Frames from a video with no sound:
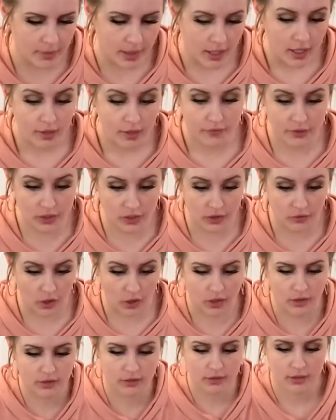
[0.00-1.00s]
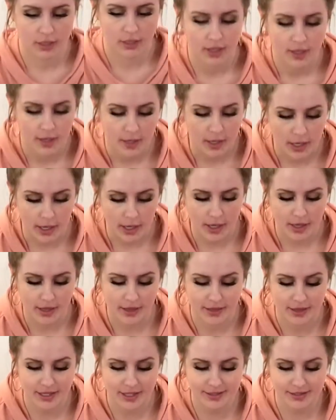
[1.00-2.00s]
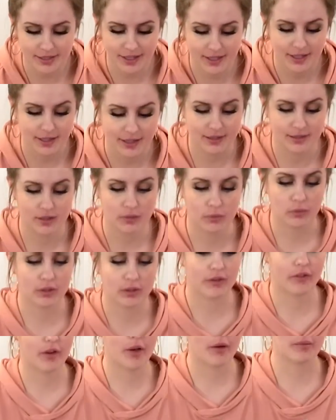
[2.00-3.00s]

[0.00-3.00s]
first of all, this is one of my